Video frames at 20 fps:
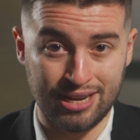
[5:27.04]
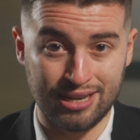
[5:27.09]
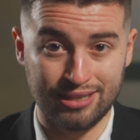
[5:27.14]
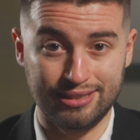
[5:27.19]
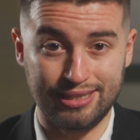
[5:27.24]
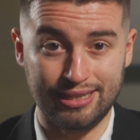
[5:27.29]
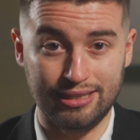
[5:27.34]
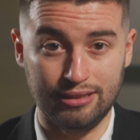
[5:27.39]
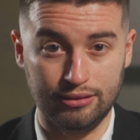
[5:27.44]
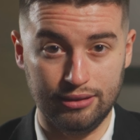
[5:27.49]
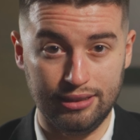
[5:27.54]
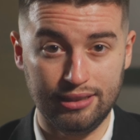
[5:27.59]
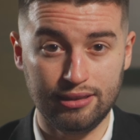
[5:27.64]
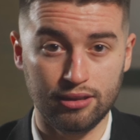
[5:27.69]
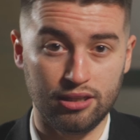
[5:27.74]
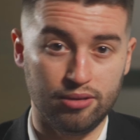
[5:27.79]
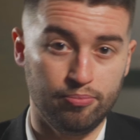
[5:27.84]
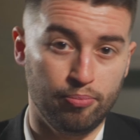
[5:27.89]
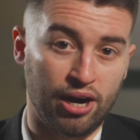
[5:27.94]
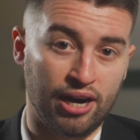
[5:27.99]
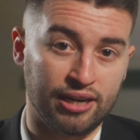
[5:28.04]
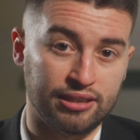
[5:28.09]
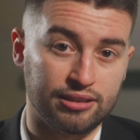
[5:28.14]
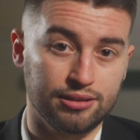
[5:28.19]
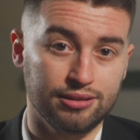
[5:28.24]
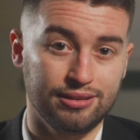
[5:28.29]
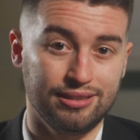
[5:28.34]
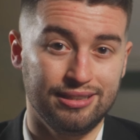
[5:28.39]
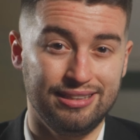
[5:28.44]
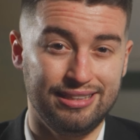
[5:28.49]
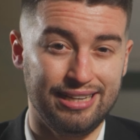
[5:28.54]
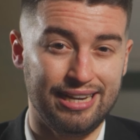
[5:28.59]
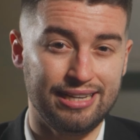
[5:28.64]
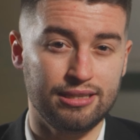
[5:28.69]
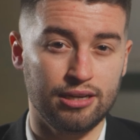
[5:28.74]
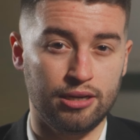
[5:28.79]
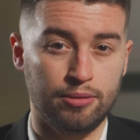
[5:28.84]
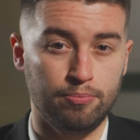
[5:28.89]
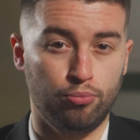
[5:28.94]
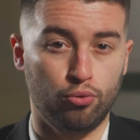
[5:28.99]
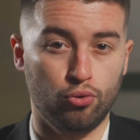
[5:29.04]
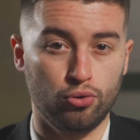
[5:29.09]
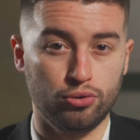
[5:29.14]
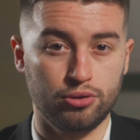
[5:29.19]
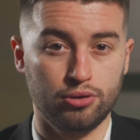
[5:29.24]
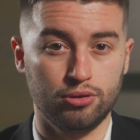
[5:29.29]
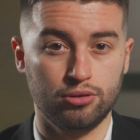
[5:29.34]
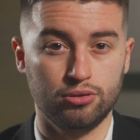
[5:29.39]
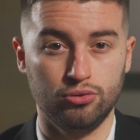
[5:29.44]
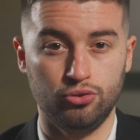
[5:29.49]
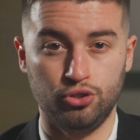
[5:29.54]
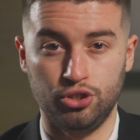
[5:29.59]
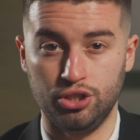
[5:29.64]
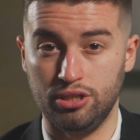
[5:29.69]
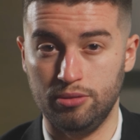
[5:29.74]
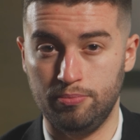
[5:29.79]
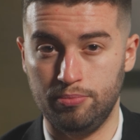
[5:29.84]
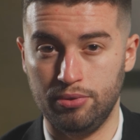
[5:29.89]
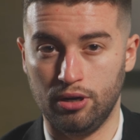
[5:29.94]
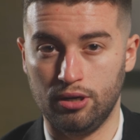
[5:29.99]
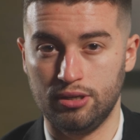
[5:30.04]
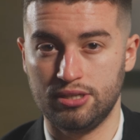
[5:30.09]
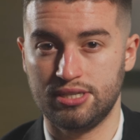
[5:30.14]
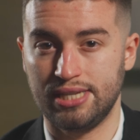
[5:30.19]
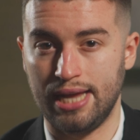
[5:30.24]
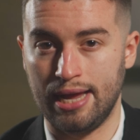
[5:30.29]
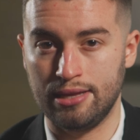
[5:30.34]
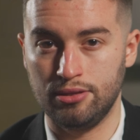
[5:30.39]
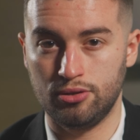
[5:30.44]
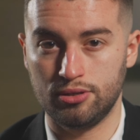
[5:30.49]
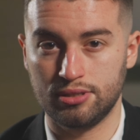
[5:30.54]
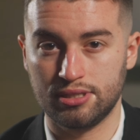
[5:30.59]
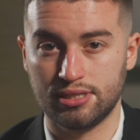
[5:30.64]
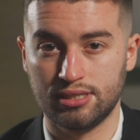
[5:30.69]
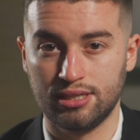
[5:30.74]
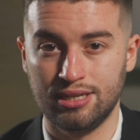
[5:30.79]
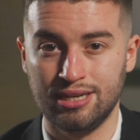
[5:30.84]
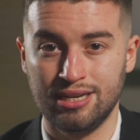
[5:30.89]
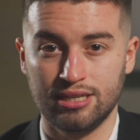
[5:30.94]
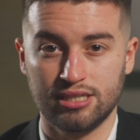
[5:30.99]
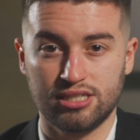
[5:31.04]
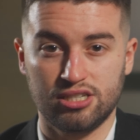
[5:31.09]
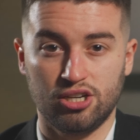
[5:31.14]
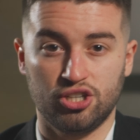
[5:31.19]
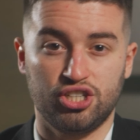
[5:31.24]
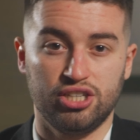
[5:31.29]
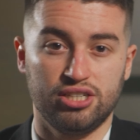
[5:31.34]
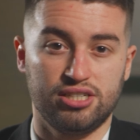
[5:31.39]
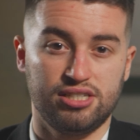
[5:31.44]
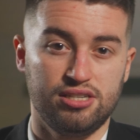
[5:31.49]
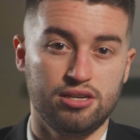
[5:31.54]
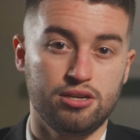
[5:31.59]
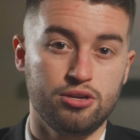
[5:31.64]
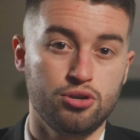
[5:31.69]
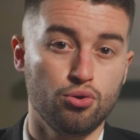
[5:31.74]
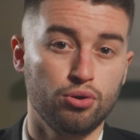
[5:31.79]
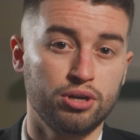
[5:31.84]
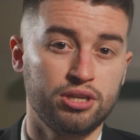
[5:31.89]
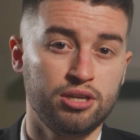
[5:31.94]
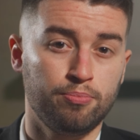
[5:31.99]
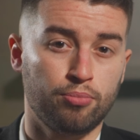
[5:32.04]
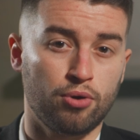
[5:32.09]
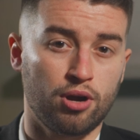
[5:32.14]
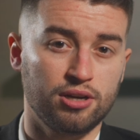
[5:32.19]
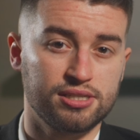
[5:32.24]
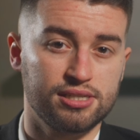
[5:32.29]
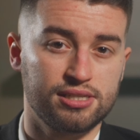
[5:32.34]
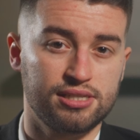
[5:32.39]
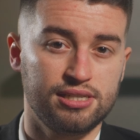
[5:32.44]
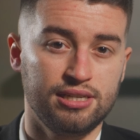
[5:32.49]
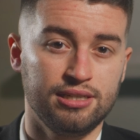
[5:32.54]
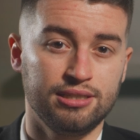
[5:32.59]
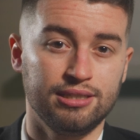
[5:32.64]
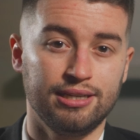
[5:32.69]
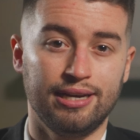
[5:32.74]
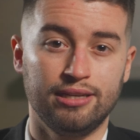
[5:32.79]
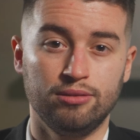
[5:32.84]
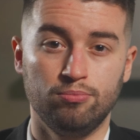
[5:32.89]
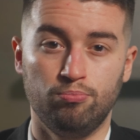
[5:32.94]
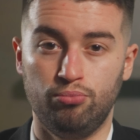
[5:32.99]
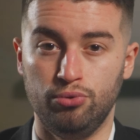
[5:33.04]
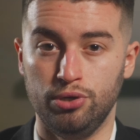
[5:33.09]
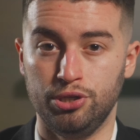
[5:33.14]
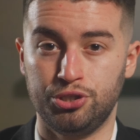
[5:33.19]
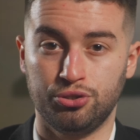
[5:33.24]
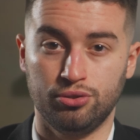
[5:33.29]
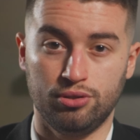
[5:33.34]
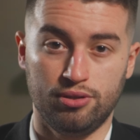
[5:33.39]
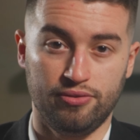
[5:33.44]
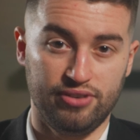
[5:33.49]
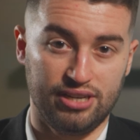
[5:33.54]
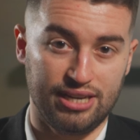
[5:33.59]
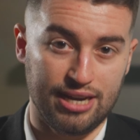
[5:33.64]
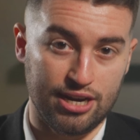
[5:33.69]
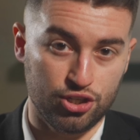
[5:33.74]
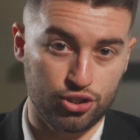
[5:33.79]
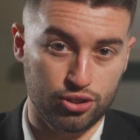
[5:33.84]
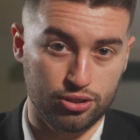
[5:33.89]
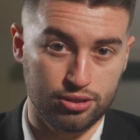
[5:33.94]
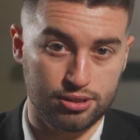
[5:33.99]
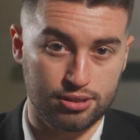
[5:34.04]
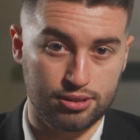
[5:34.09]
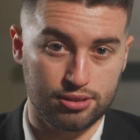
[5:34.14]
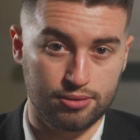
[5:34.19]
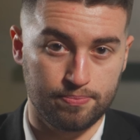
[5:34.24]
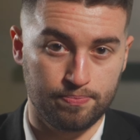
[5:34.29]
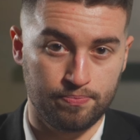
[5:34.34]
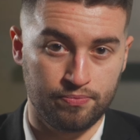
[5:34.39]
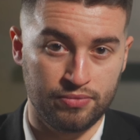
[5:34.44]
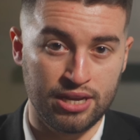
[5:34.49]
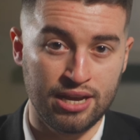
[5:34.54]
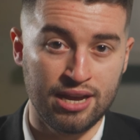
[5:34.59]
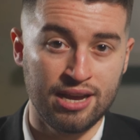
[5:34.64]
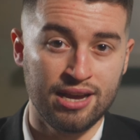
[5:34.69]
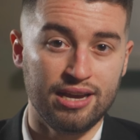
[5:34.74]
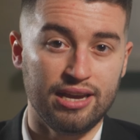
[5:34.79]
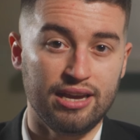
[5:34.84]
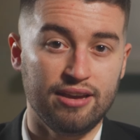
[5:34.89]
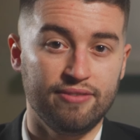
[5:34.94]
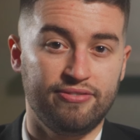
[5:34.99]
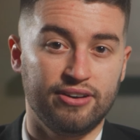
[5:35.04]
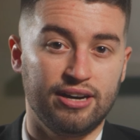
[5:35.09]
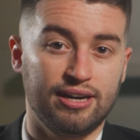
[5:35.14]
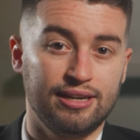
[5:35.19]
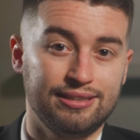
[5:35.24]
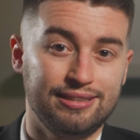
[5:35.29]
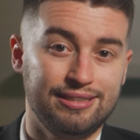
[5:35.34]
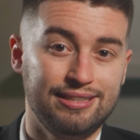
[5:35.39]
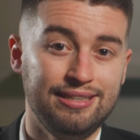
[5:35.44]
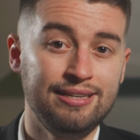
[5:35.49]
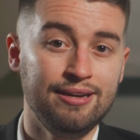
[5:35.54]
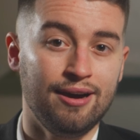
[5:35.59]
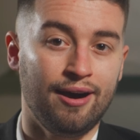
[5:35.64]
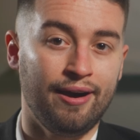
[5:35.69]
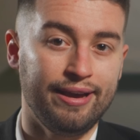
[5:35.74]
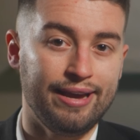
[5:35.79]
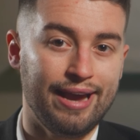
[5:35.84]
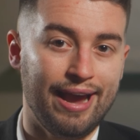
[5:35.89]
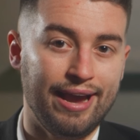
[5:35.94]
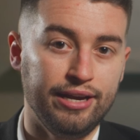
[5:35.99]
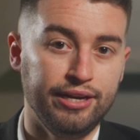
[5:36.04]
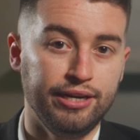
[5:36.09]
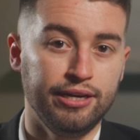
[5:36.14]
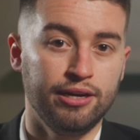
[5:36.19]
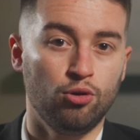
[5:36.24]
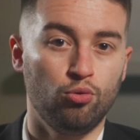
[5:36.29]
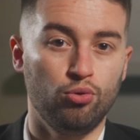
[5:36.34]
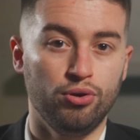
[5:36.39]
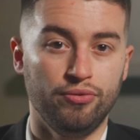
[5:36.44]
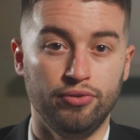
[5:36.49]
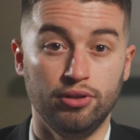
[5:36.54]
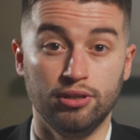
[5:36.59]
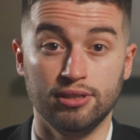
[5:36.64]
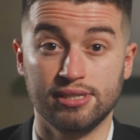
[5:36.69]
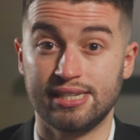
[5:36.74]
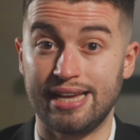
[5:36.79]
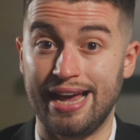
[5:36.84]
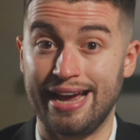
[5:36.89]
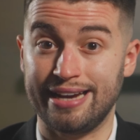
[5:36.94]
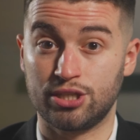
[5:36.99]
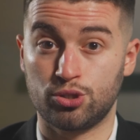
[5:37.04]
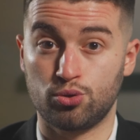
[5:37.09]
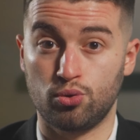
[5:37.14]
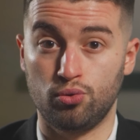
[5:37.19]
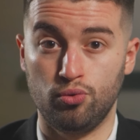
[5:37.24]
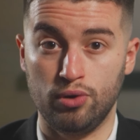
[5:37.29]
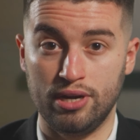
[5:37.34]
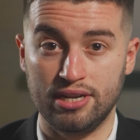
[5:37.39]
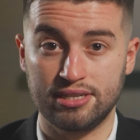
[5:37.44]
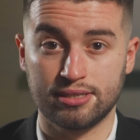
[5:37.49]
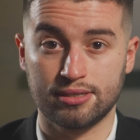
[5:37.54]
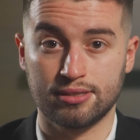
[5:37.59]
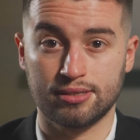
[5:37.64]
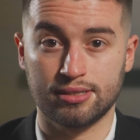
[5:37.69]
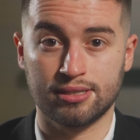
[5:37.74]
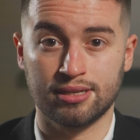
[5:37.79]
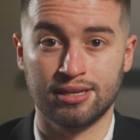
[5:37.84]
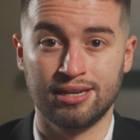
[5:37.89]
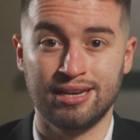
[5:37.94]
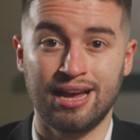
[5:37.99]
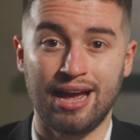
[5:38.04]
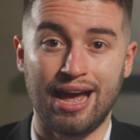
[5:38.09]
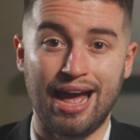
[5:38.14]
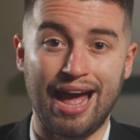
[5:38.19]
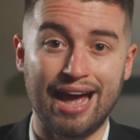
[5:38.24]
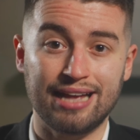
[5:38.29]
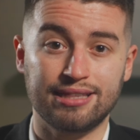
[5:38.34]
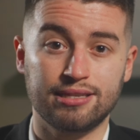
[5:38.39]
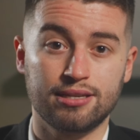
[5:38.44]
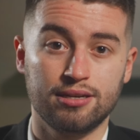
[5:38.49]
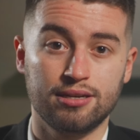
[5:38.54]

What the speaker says: They legally bind the data importer to GDPR standards, such as security processing and breach notifications. If a TIA reveals extra risks, add